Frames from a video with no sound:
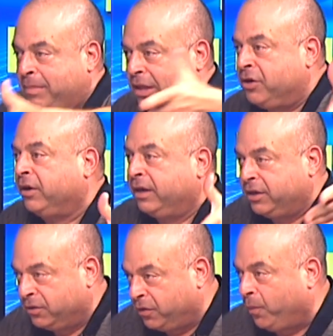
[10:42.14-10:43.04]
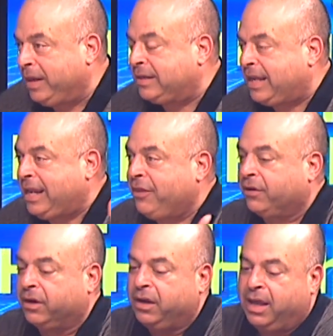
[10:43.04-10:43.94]
mean you're going to do the wing T
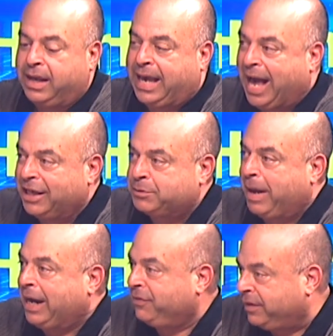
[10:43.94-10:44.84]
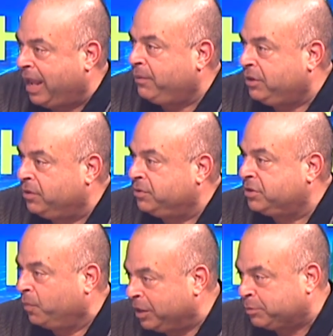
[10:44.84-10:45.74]
either. Kaz back in the day would use
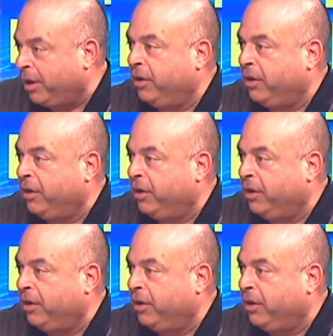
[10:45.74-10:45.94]
the wishbone.